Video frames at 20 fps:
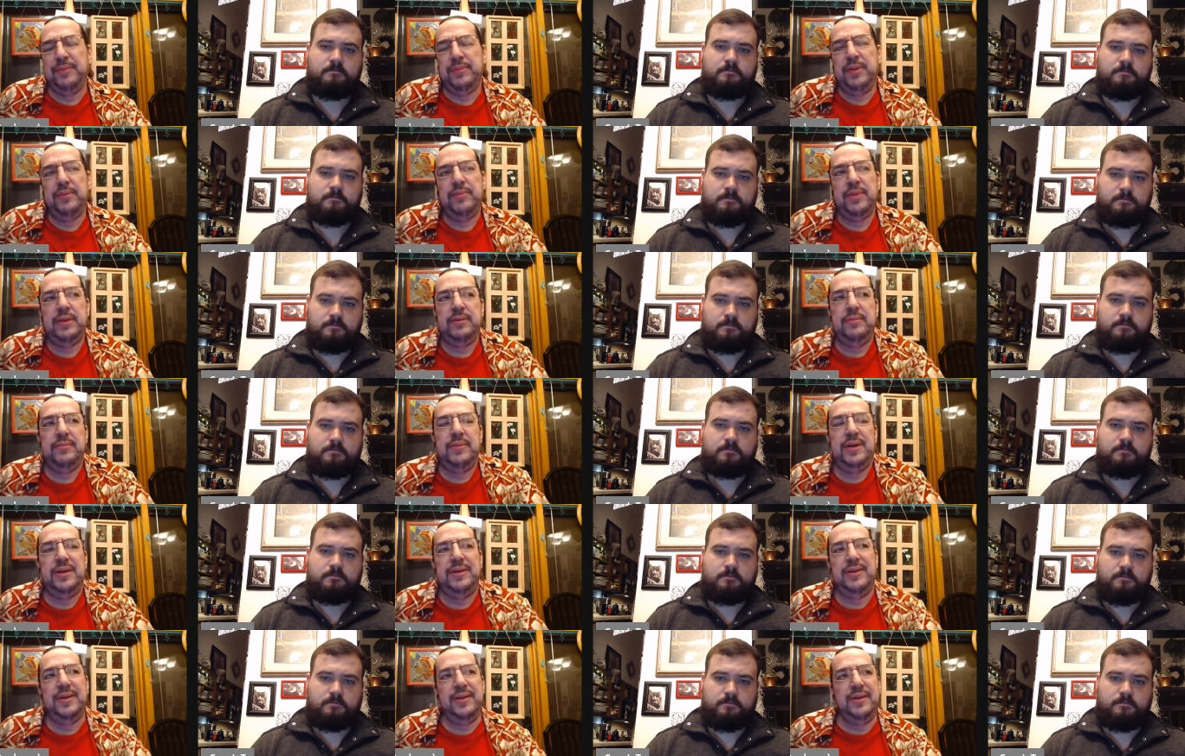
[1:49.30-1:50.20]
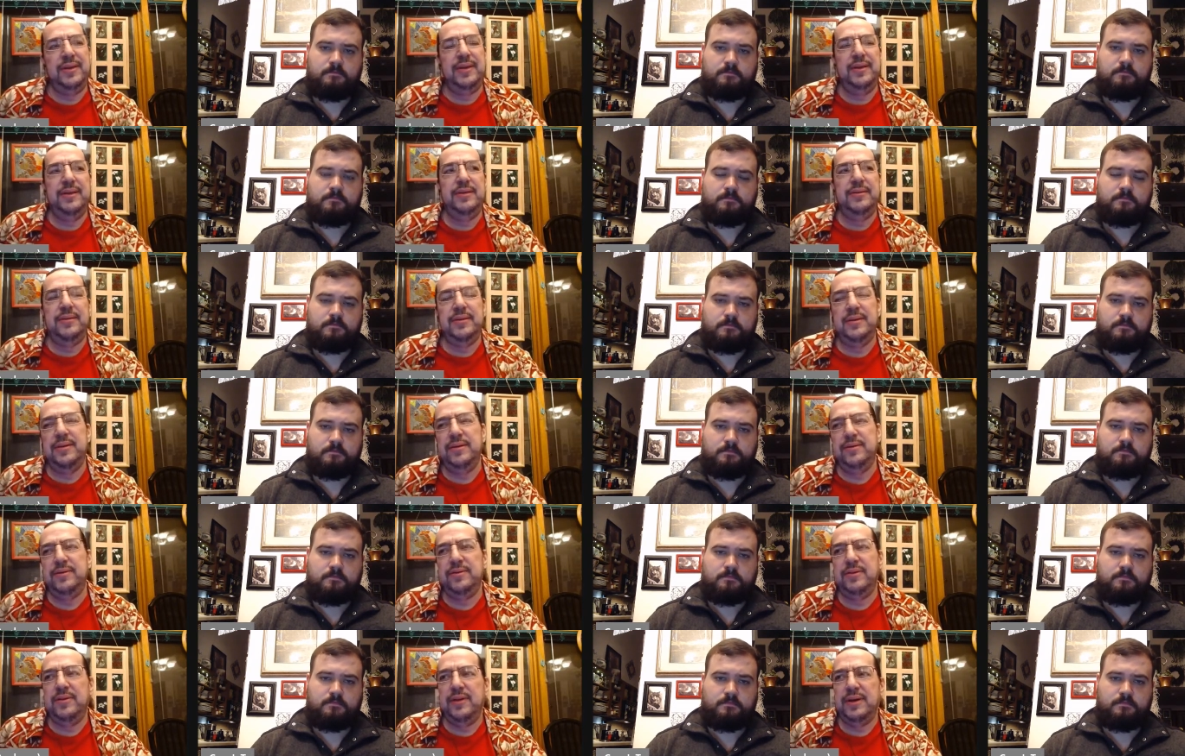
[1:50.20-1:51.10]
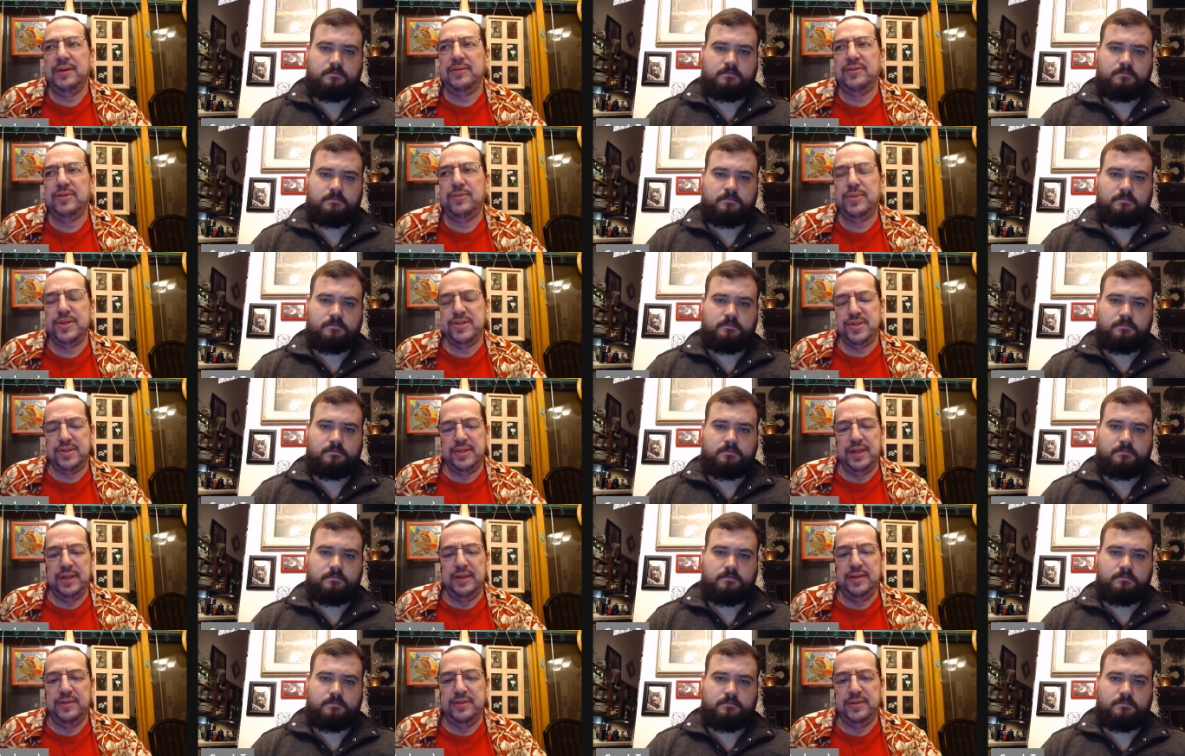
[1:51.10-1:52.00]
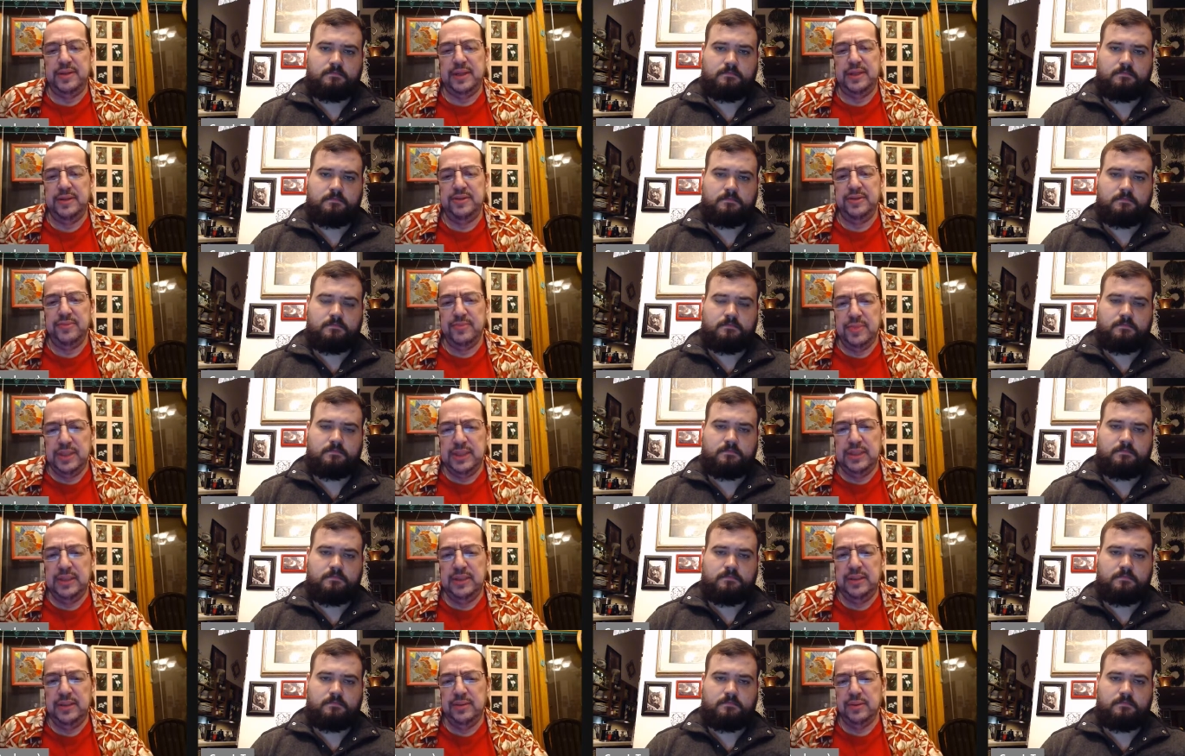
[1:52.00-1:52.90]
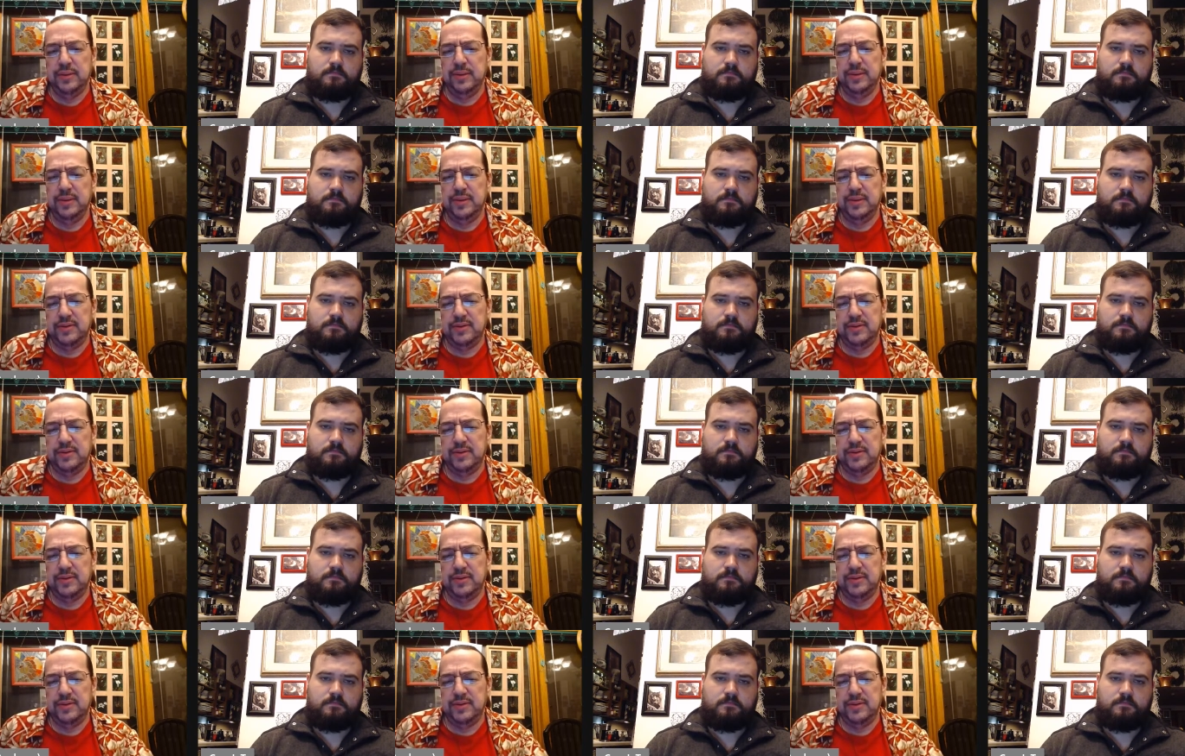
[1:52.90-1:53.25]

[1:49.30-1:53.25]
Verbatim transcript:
Speaker 1: uh, my thinking is, is not so much that it's that it's me or